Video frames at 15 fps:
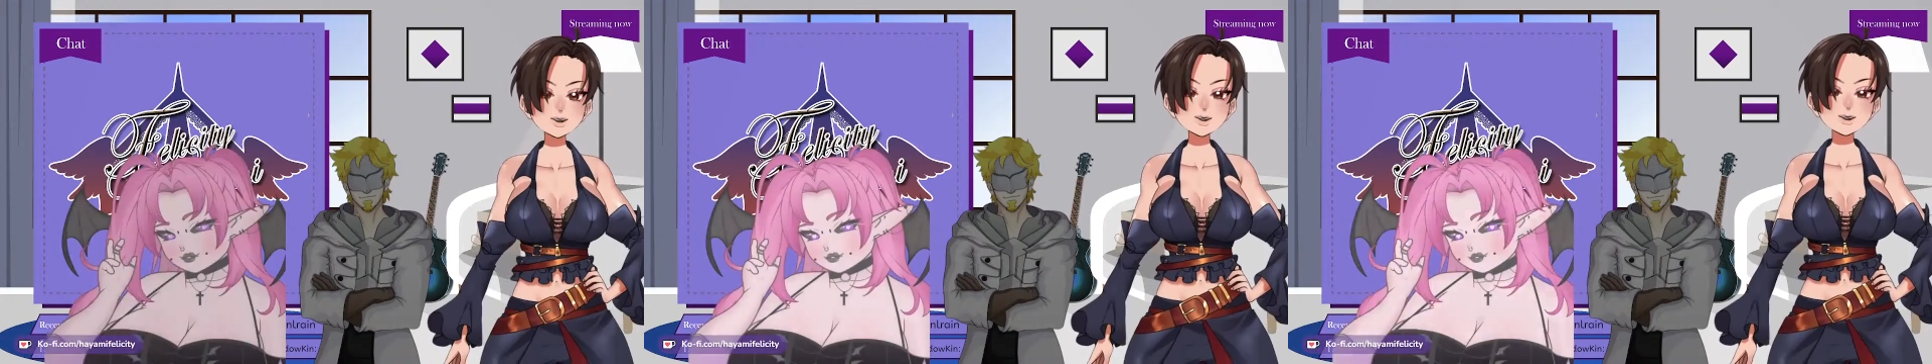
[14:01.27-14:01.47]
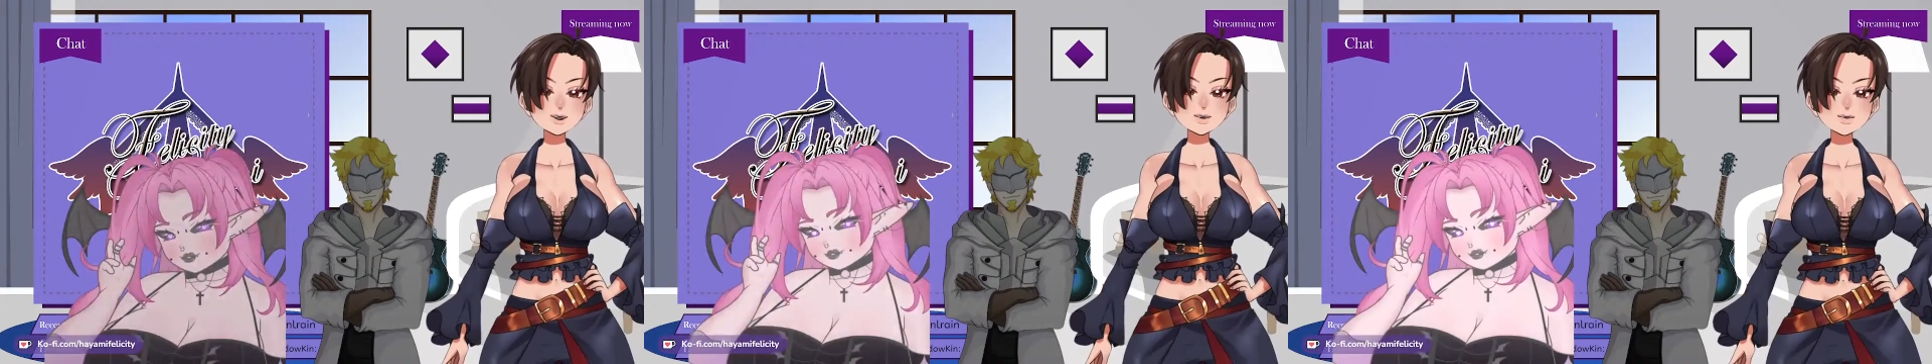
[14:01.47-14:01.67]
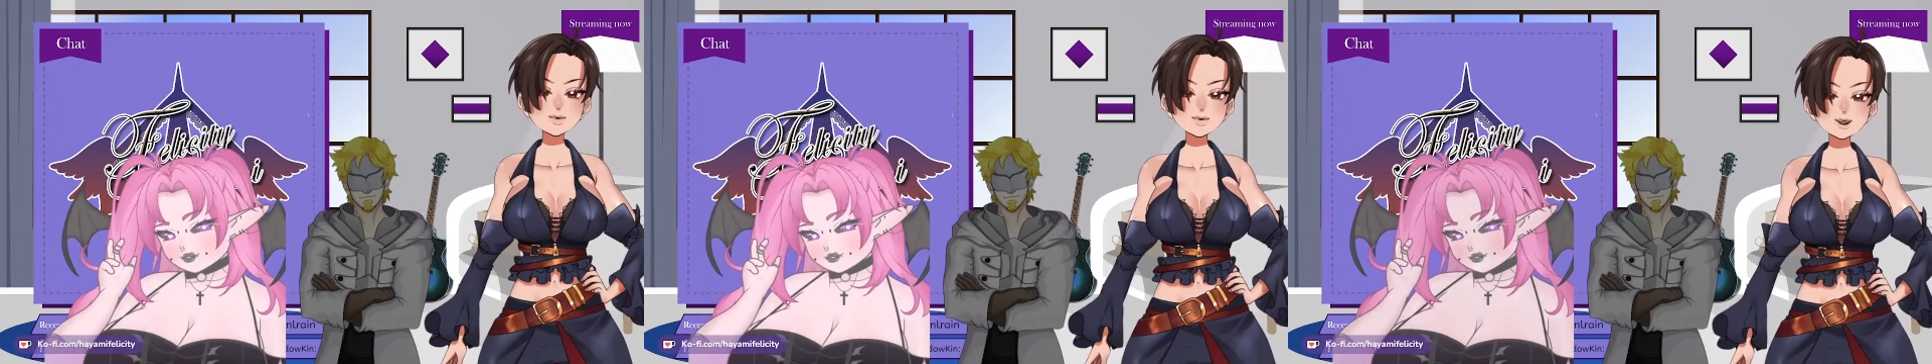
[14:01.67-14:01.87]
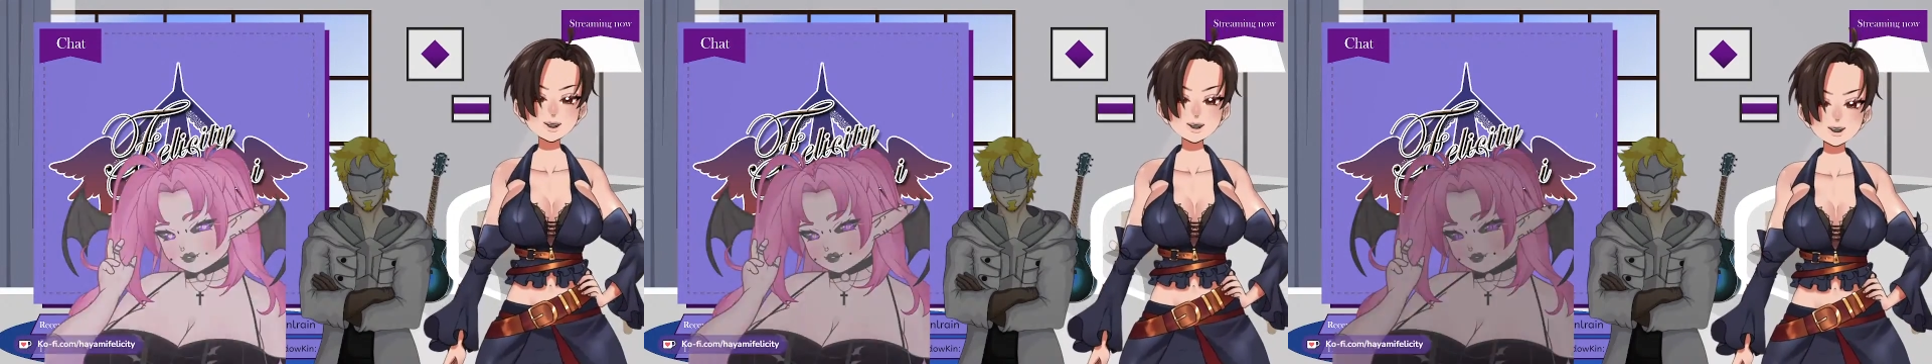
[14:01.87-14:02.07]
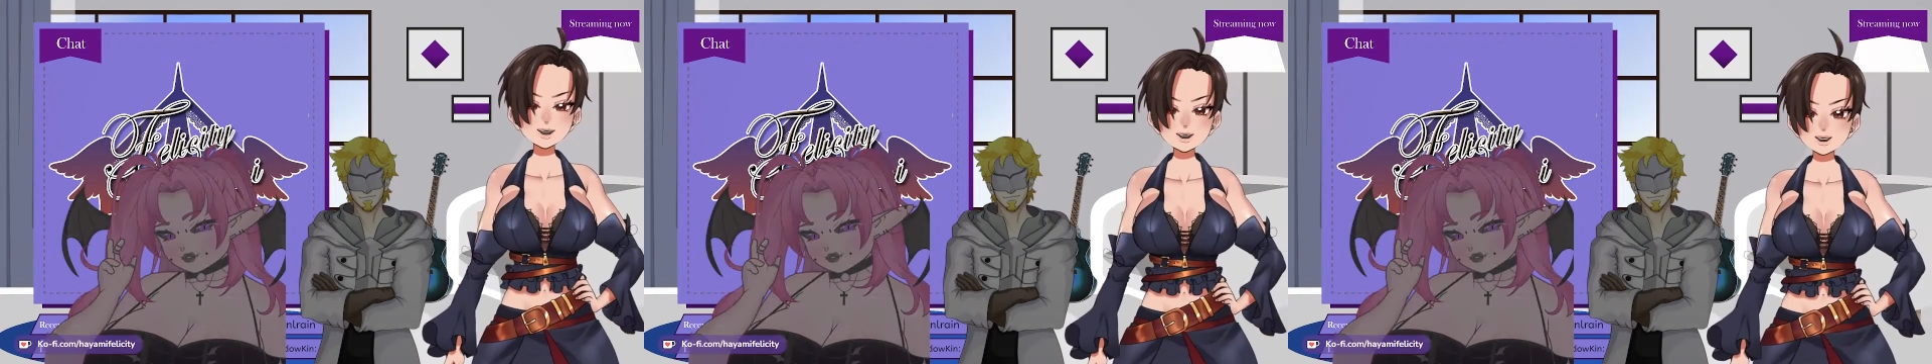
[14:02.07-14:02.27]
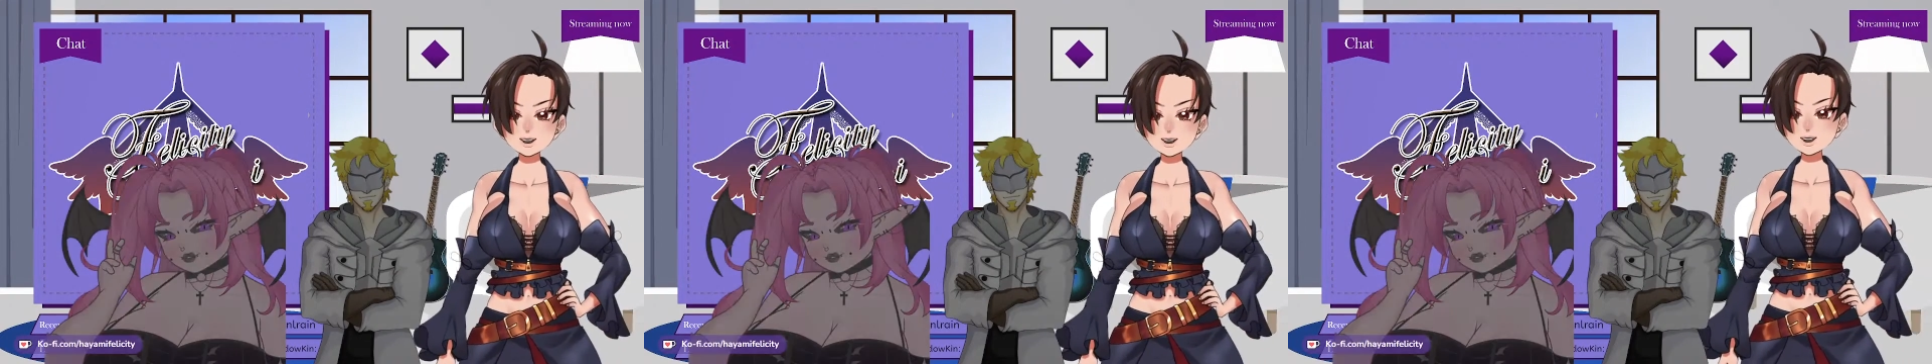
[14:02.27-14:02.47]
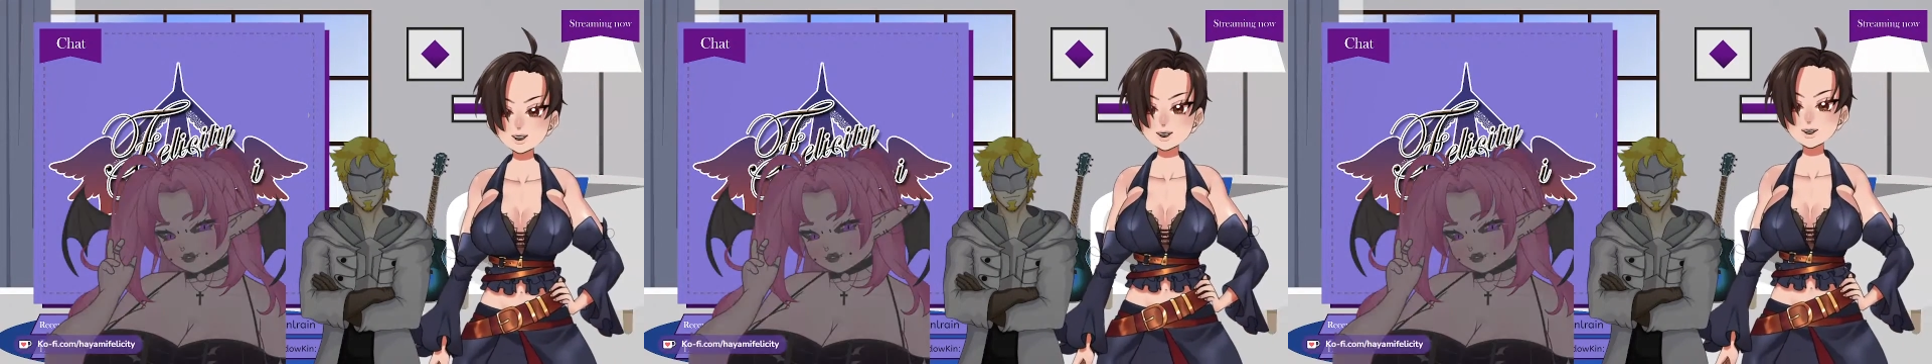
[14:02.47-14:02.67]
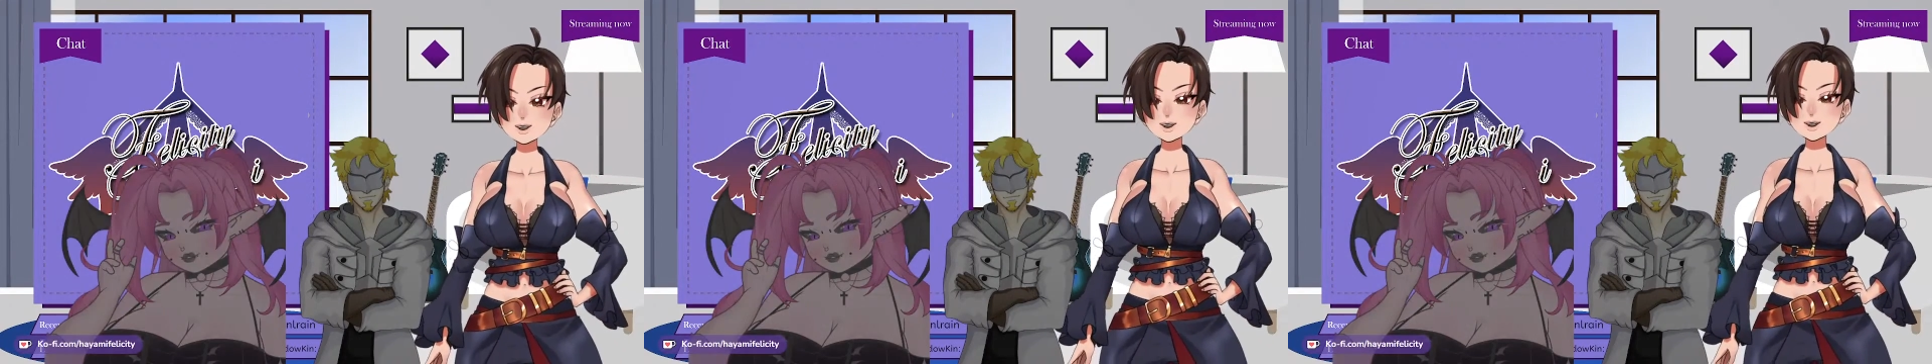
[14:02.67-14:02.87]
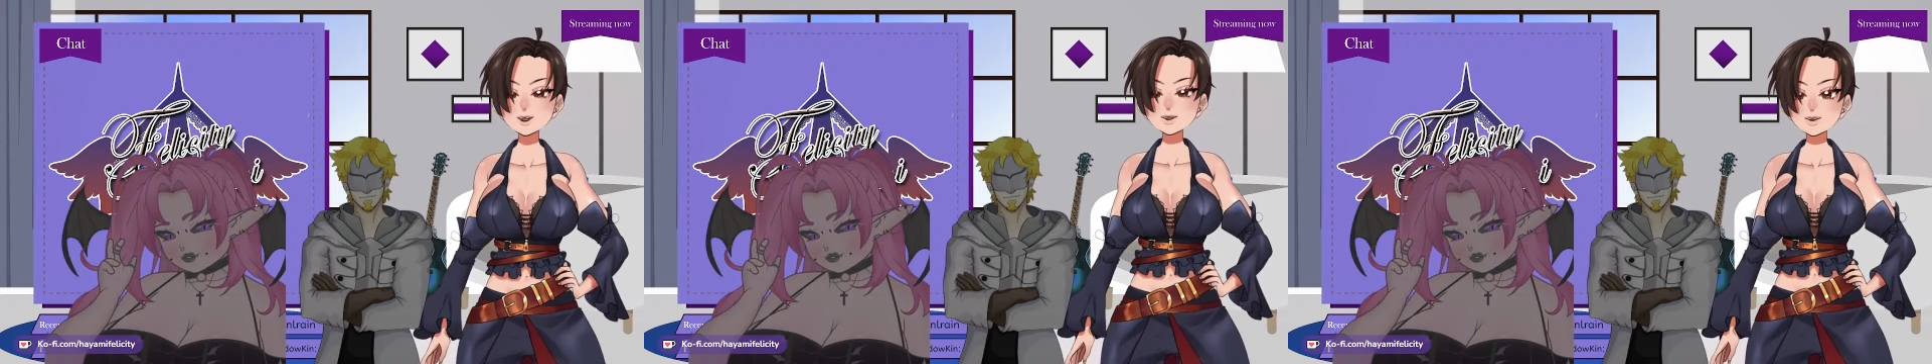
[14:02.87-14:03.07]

mainstays that will